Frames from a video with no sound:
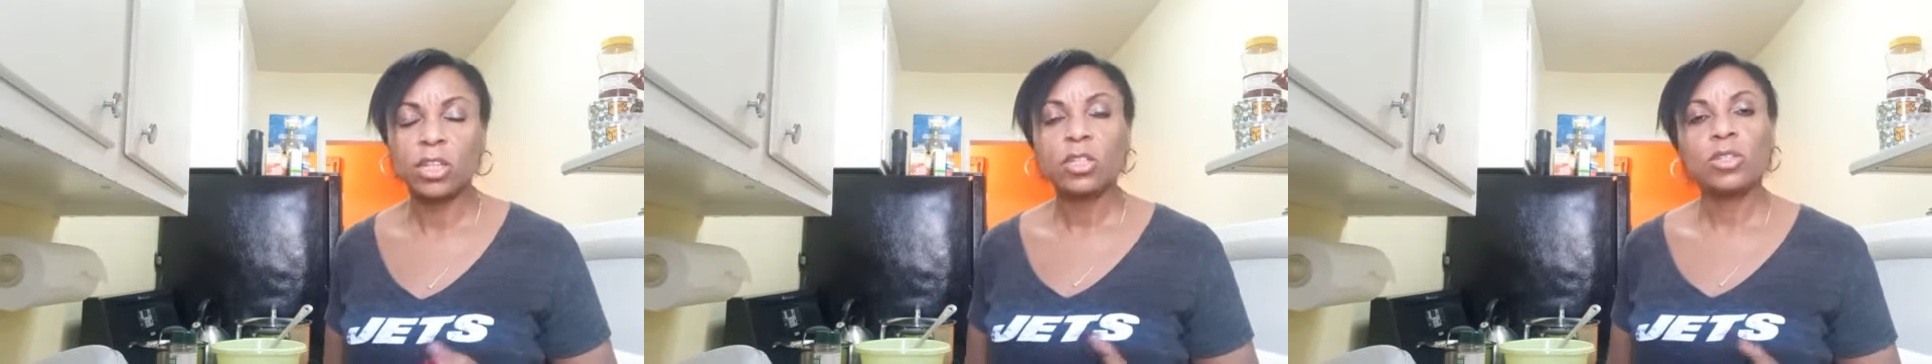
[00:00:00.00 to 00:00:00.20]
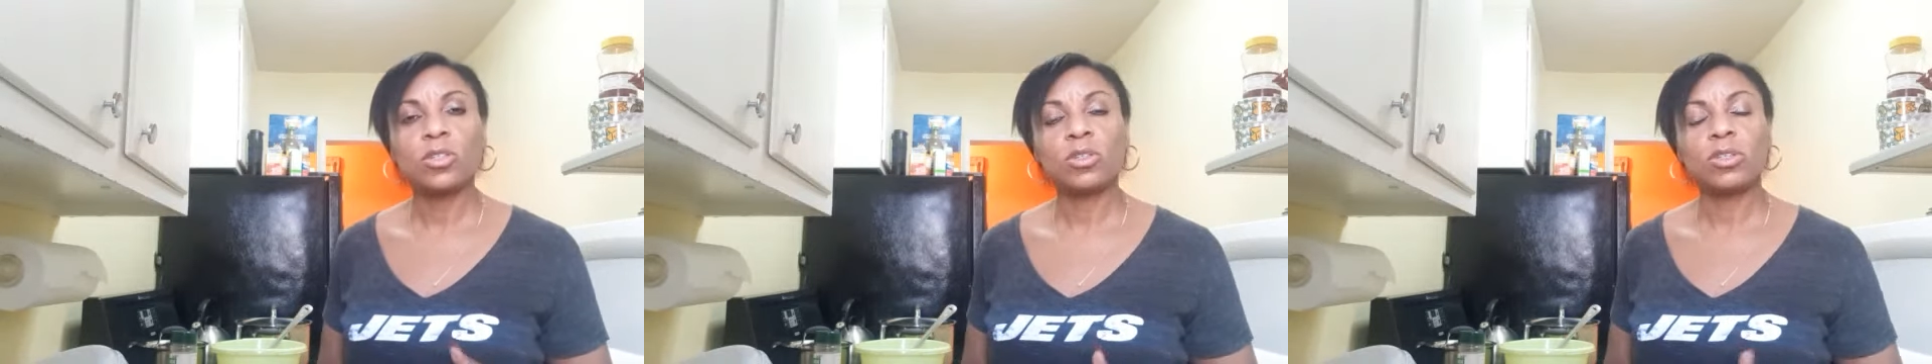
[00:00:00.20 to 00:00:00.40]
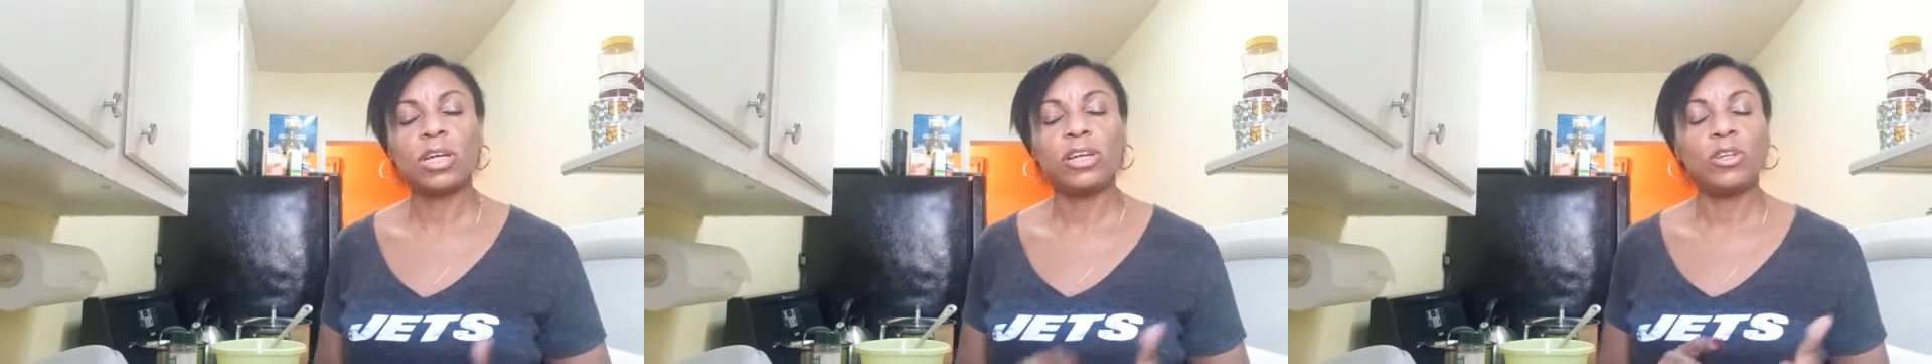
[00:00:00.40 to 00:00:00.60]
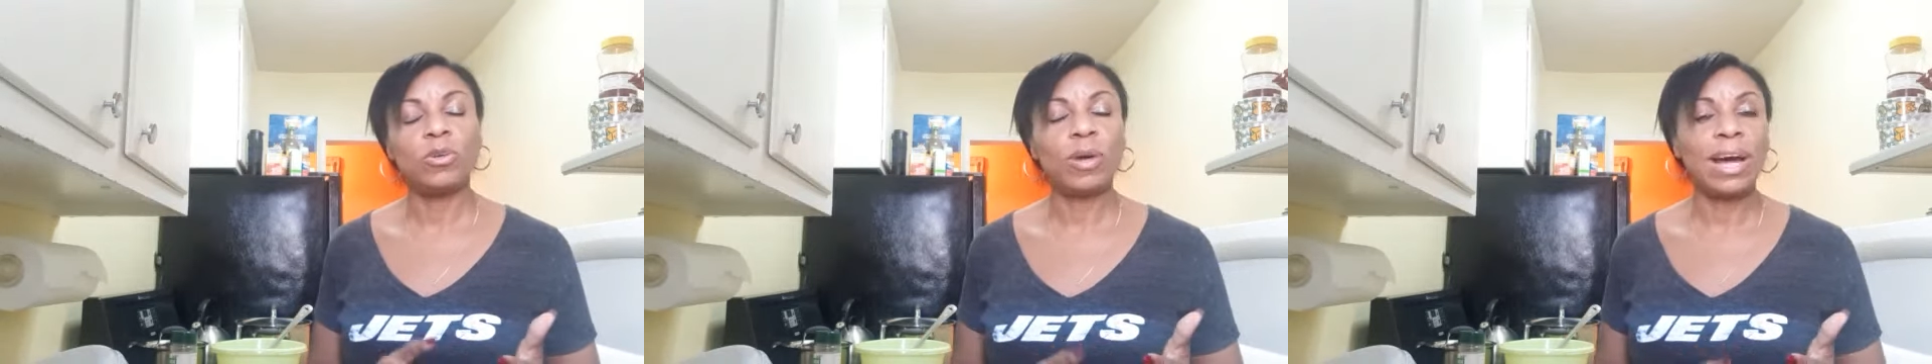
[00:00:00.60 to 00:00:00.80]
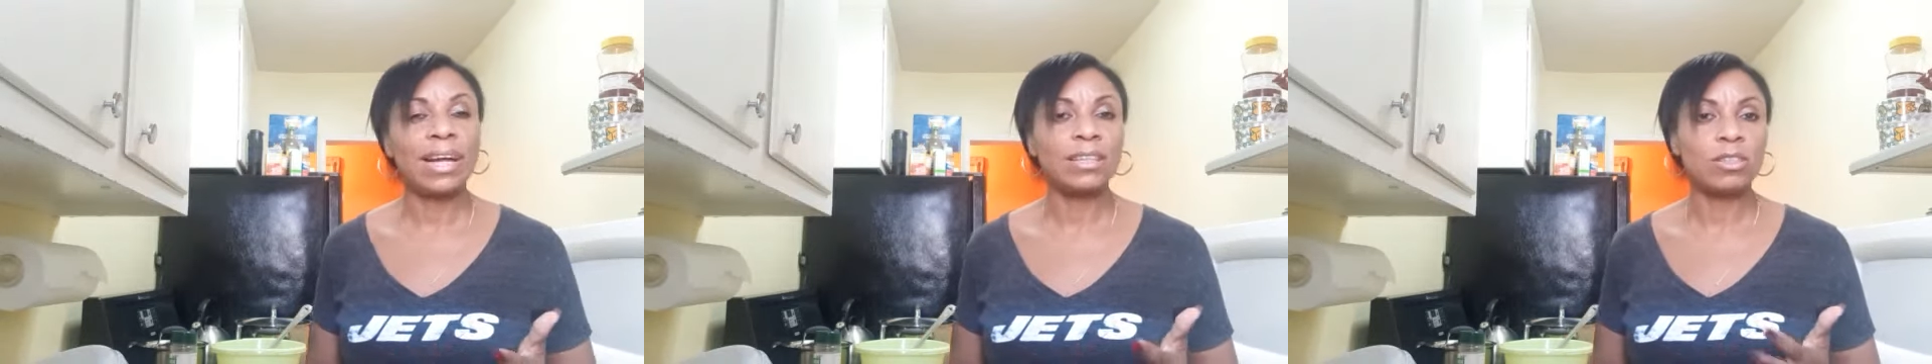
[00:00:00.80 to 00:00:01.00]
so that you
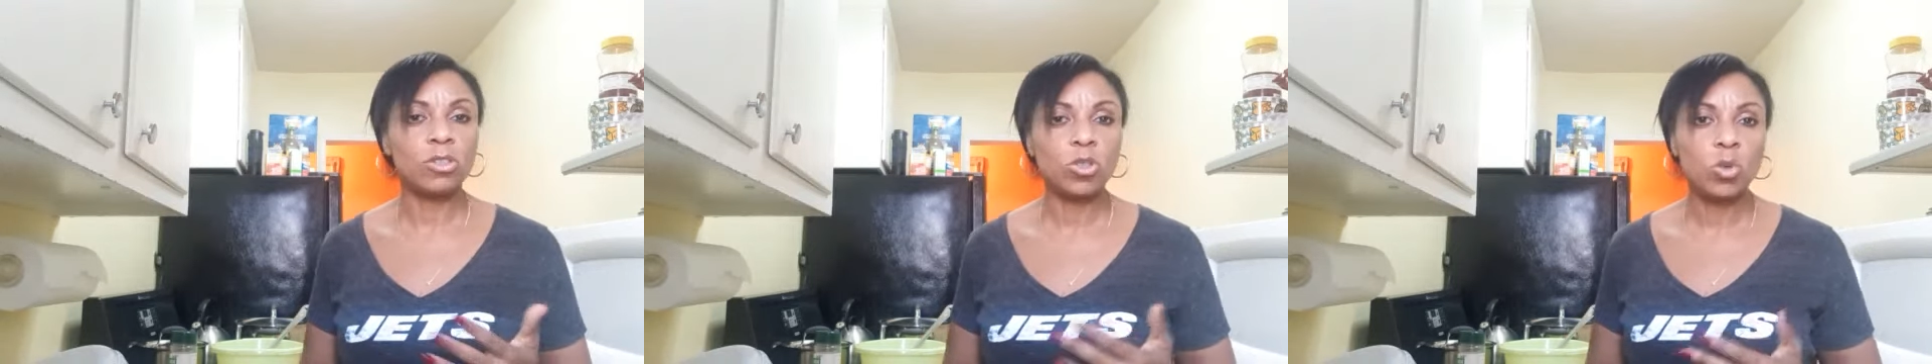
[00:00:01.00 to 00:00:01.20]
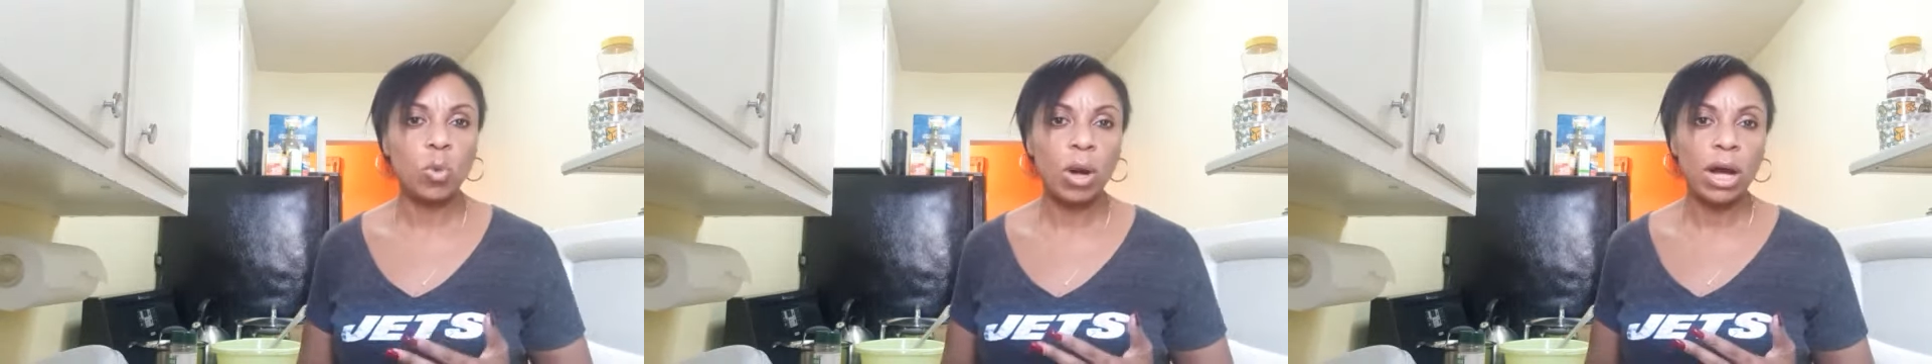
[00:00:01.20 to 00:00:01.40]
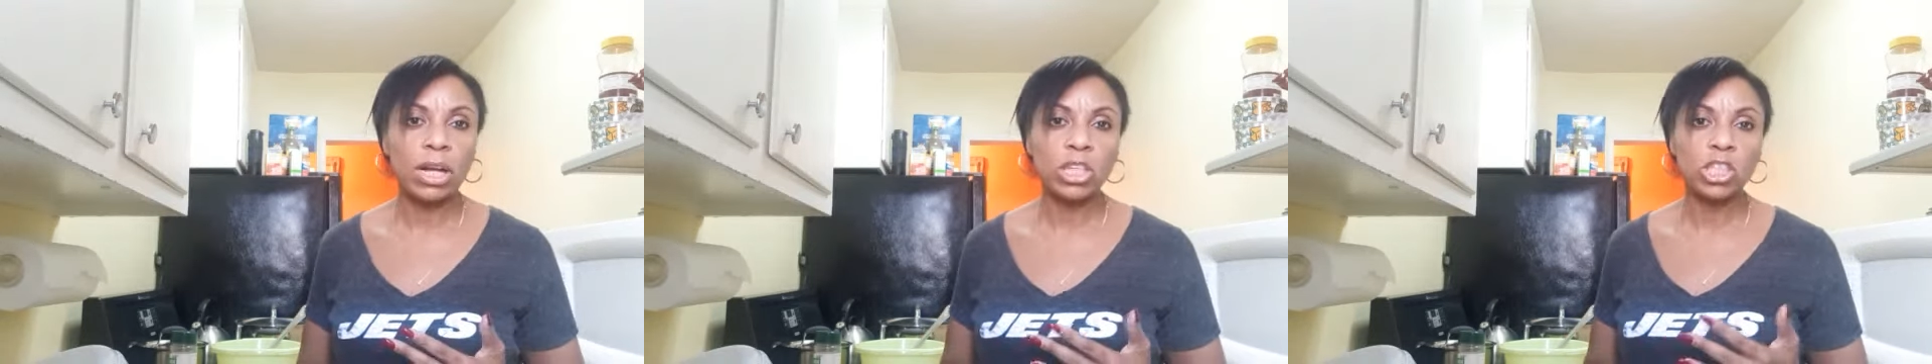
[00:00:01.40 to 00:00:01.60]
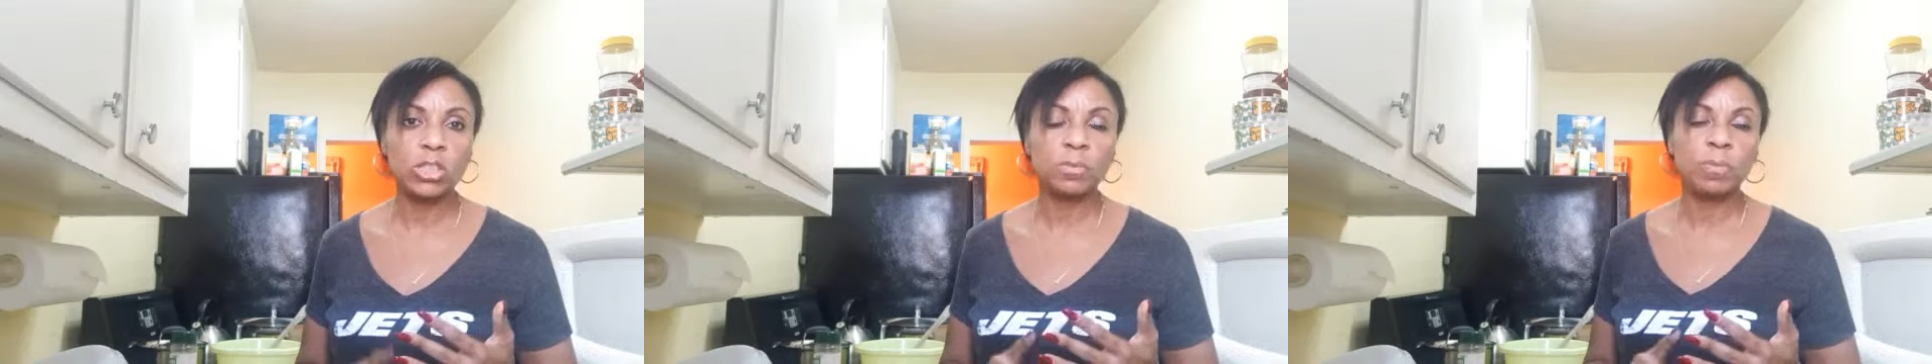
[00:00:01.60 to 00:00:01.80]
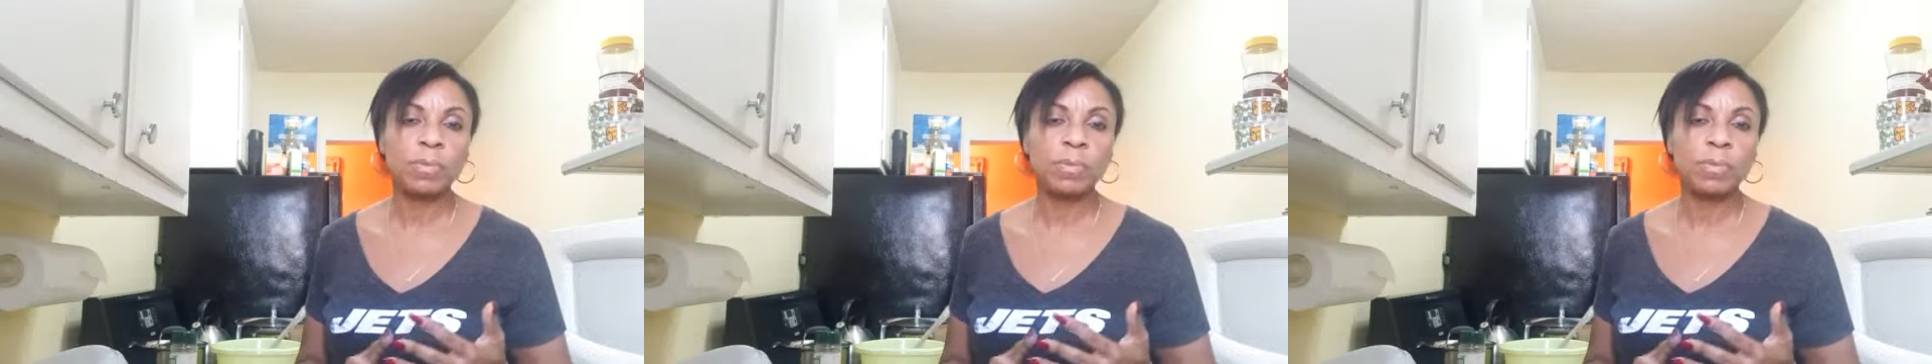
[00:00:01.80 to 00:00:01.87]
add the squash